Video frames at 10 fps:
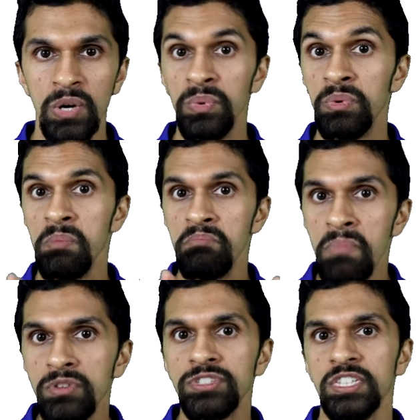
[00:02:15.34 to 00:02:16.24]
We will
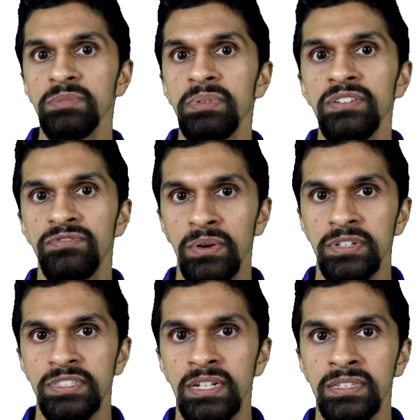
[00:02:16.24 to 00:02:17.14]
mostly be
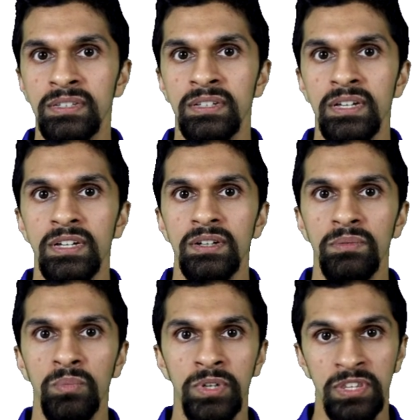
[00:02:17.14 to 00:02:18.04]
focusing
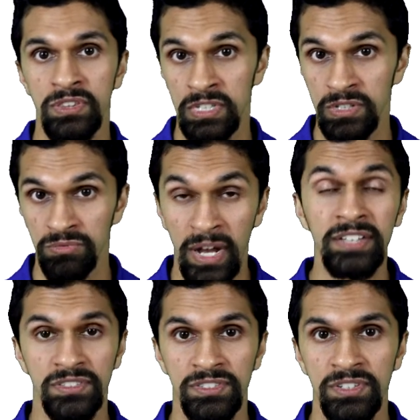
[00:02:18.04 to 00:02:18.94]
within the
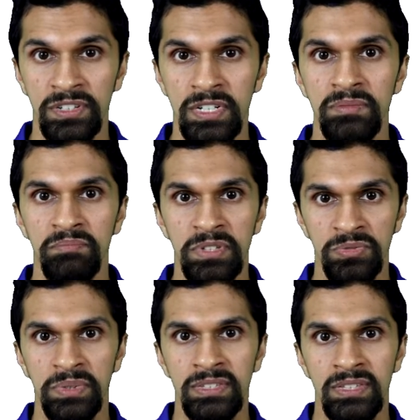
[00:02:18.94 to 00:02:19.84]
Randles circuit
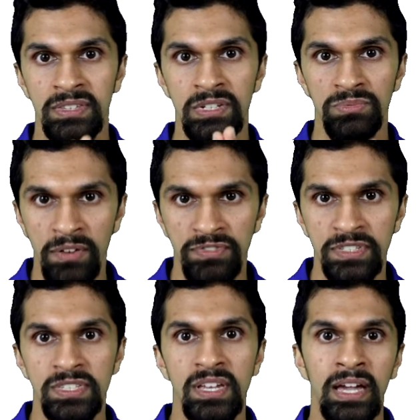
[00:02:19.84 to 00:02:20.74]
between the
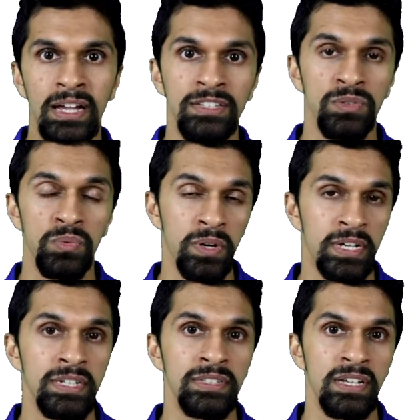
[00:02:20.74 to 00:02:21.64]
reference and
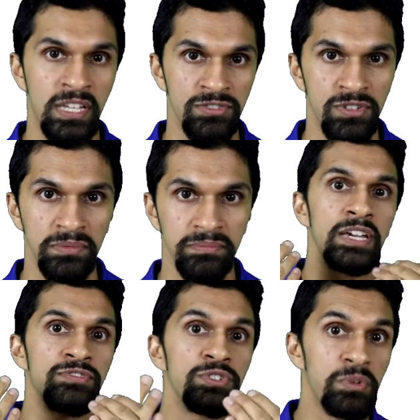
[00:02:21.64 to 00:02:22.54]
working electrode.
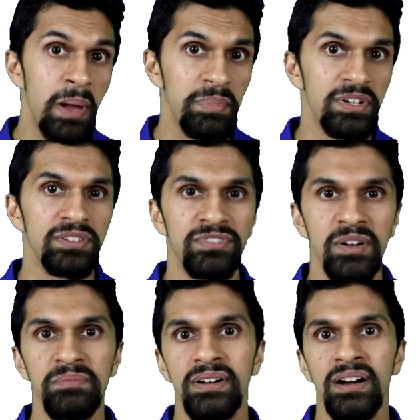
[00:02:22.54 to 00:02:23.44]
If you remember
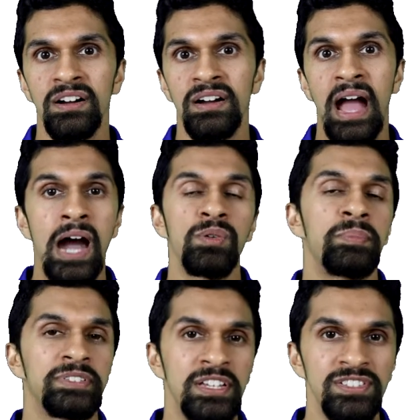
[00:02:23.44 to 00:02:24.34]
from our How a
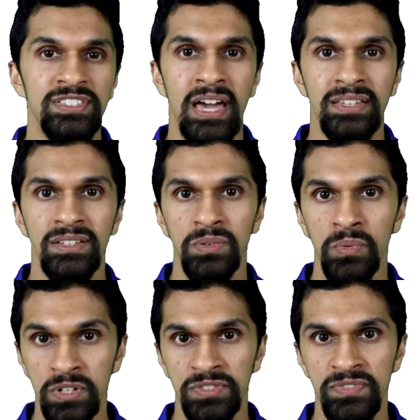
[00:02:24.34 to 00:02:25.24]
Potentiostat
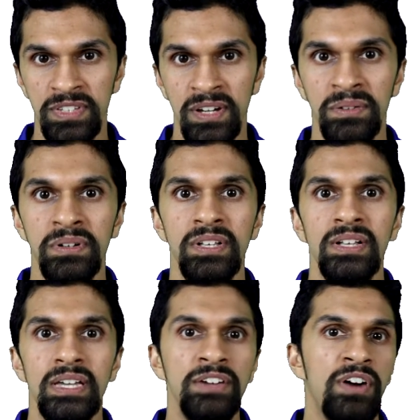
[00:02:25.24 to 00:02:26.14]
Works video,
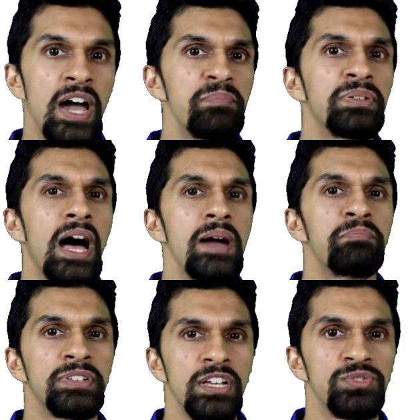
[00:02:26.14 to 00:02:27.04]
if I apply
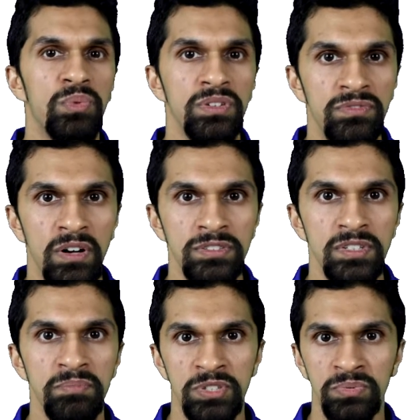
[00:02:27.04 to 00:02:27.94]
+1 volt
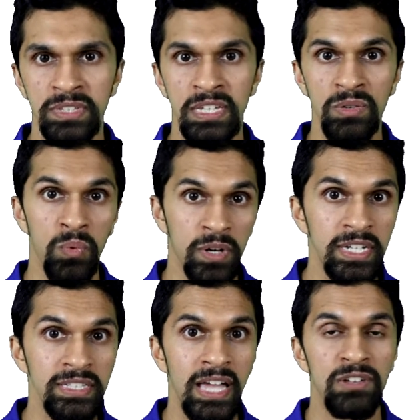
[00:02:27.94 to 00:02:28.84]
between the
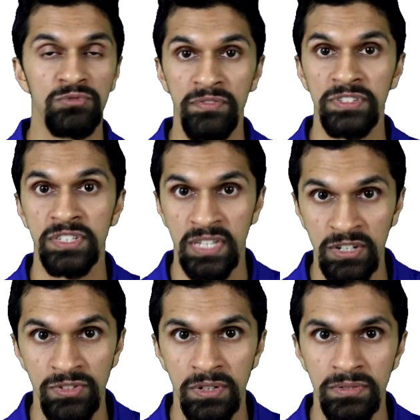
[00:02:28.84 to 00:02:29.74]
working and reference
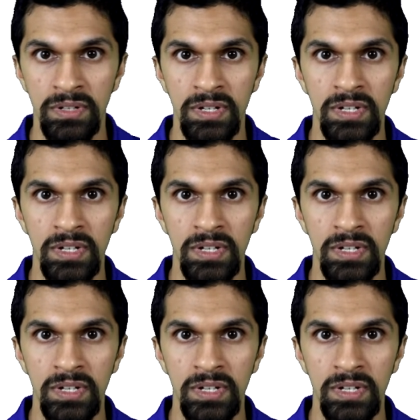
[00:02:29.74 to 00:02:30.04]
electrode,